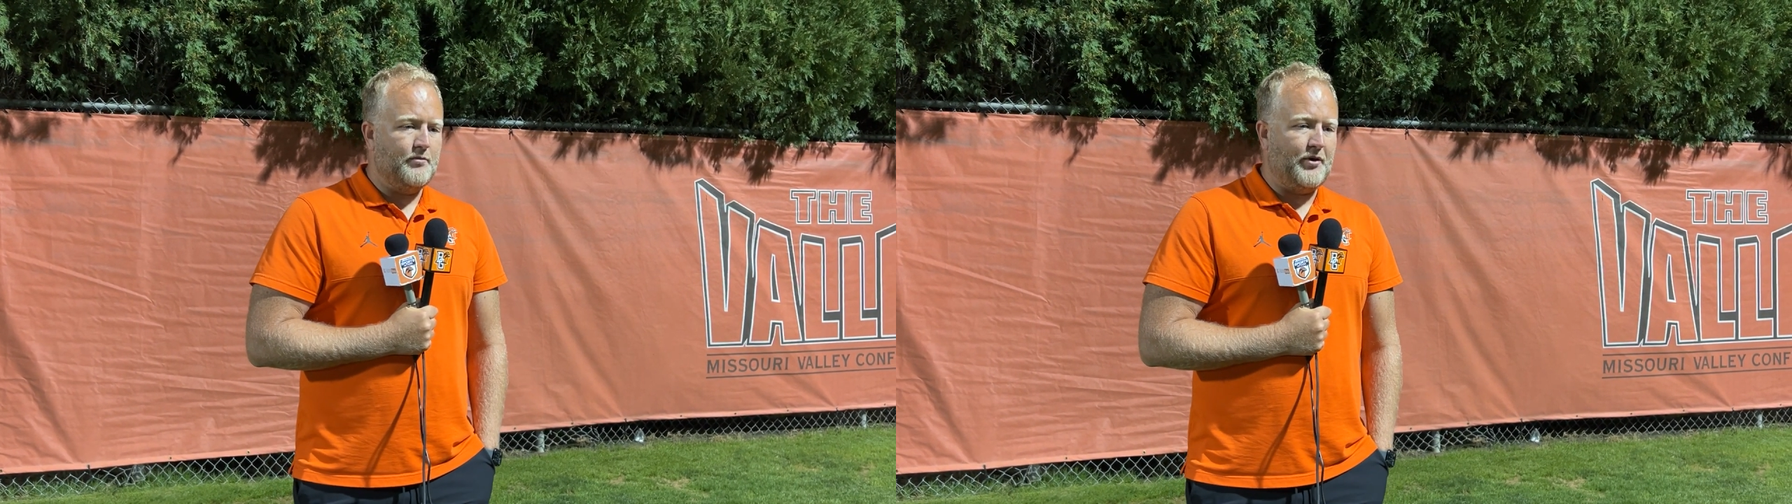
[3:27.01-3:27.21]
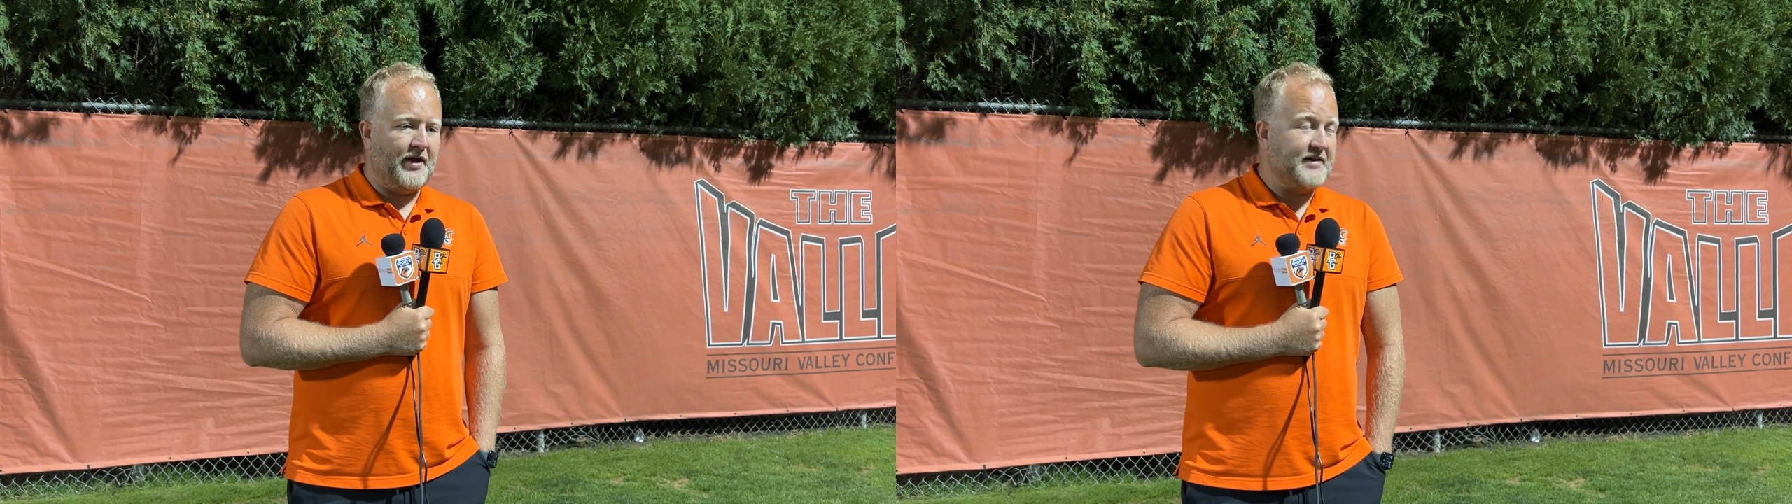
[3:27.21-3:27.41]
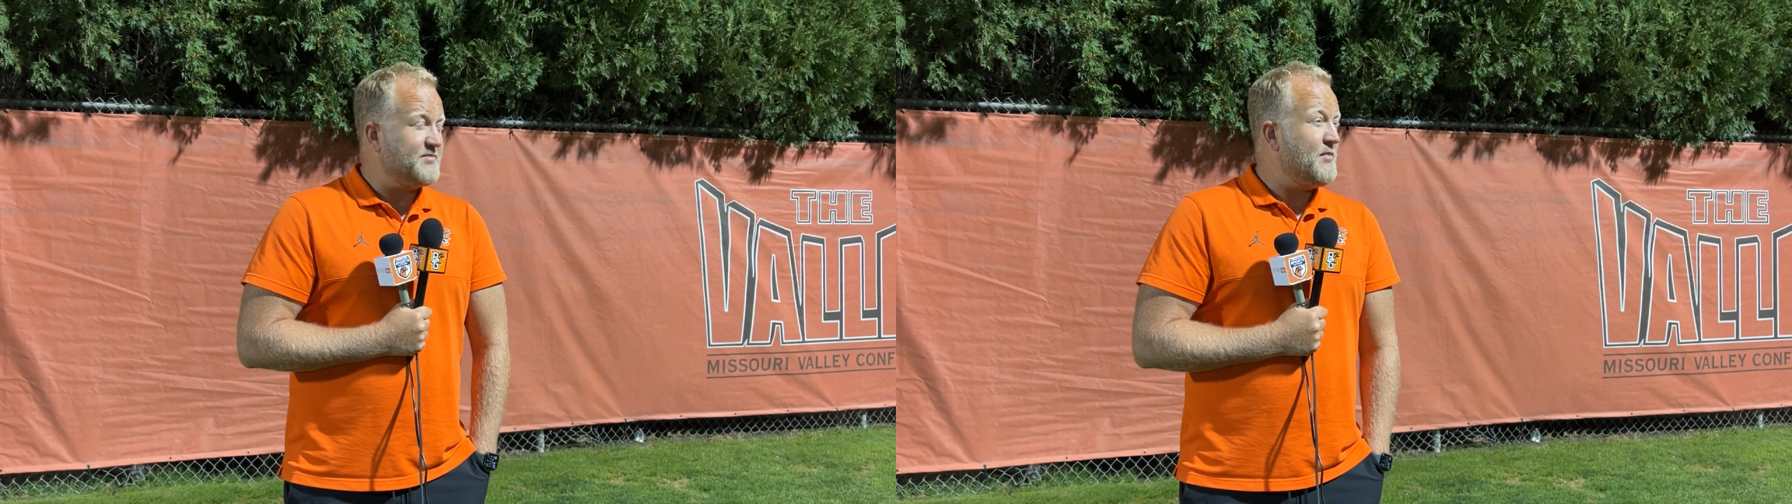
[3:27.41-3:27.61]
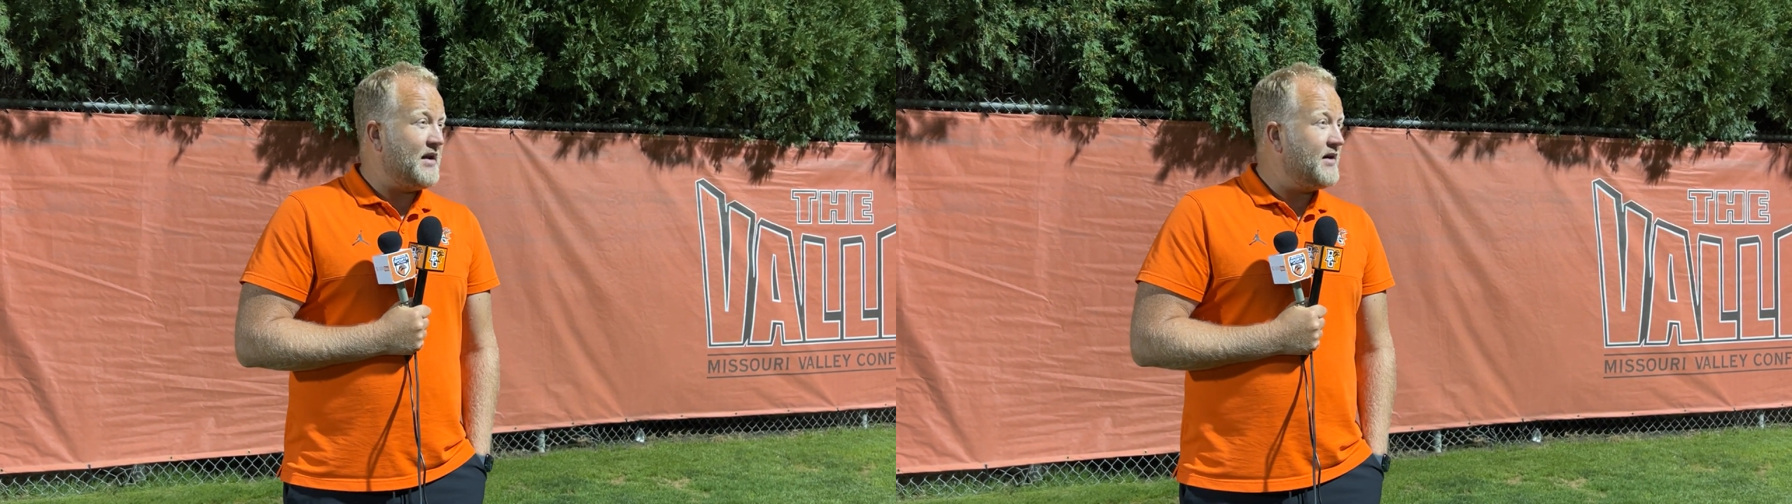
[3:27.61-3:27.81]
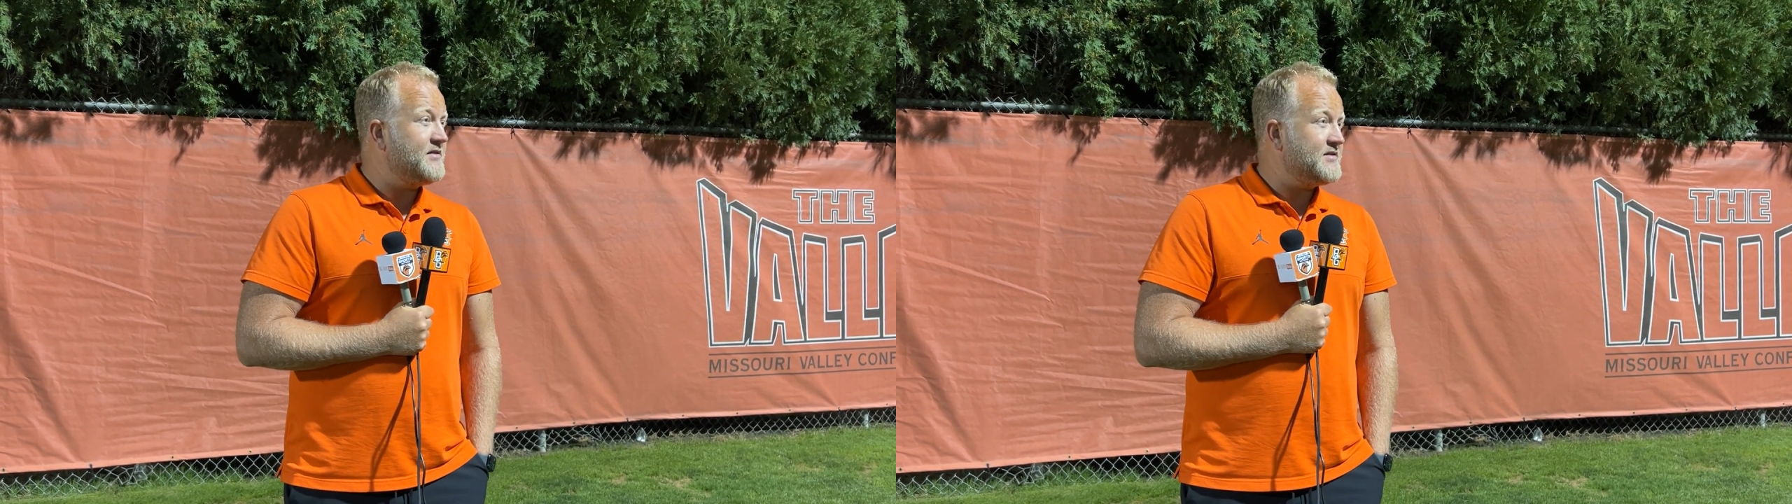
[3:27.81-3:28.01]
players'
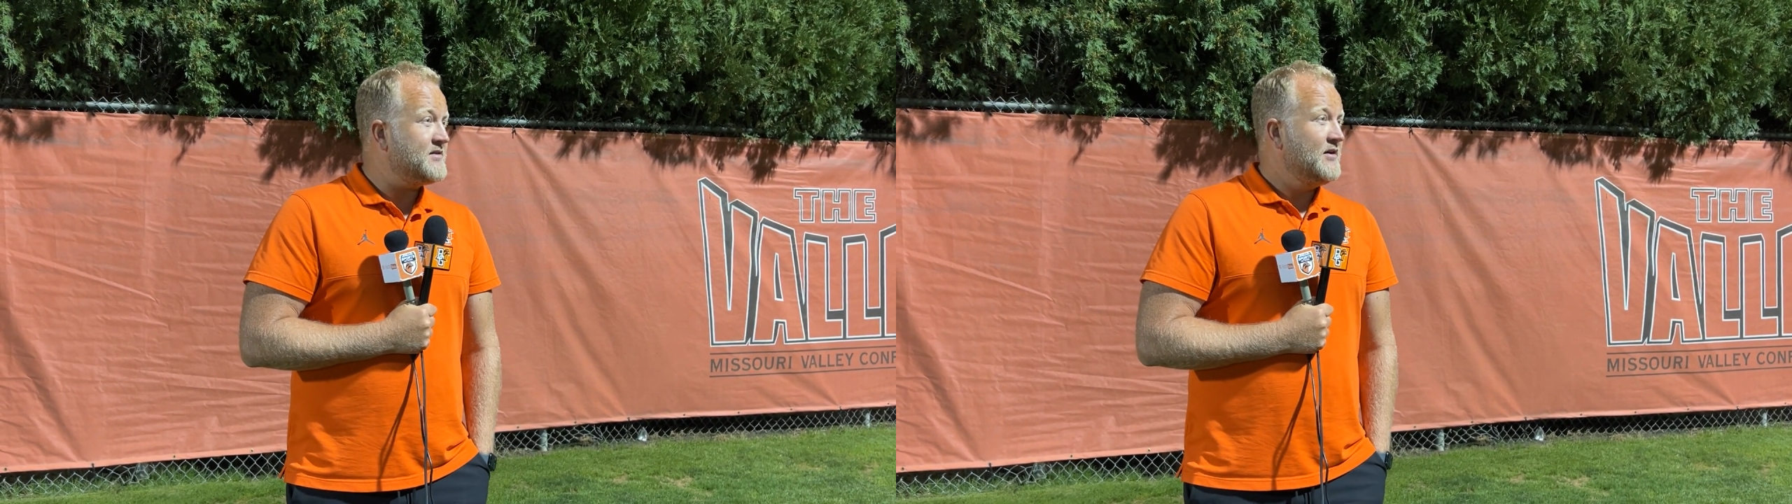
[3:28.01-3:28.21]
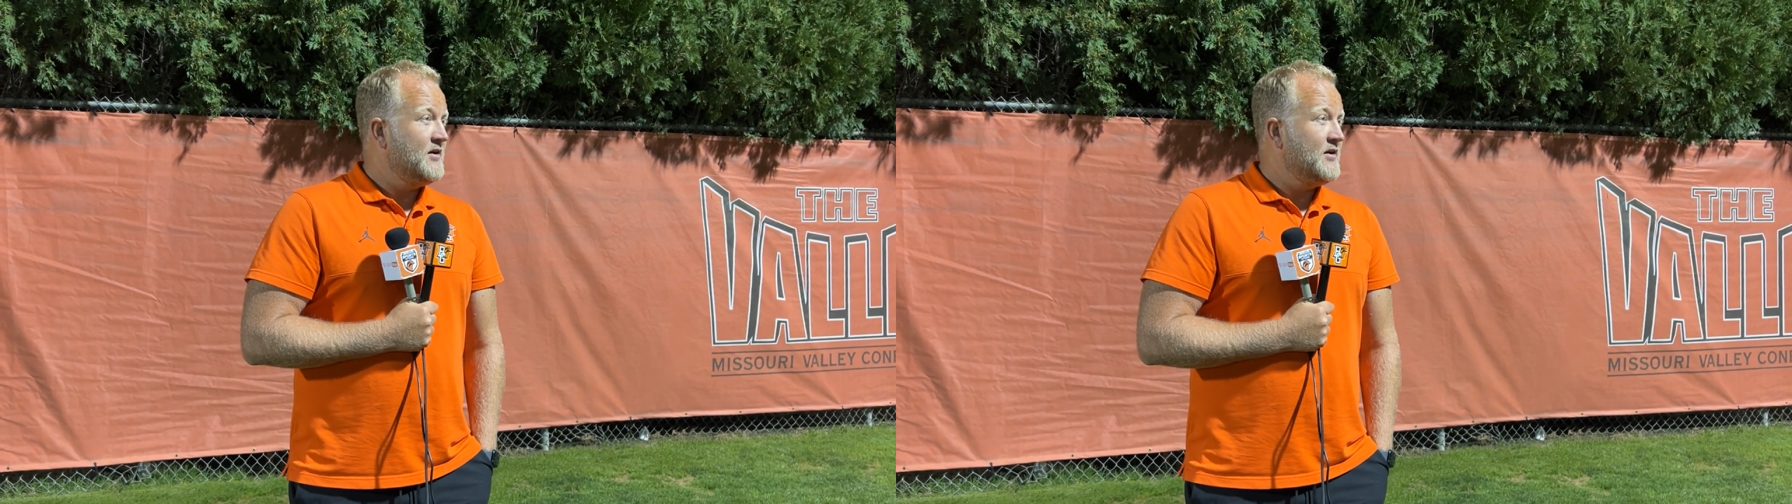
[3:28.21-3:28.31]
minutes.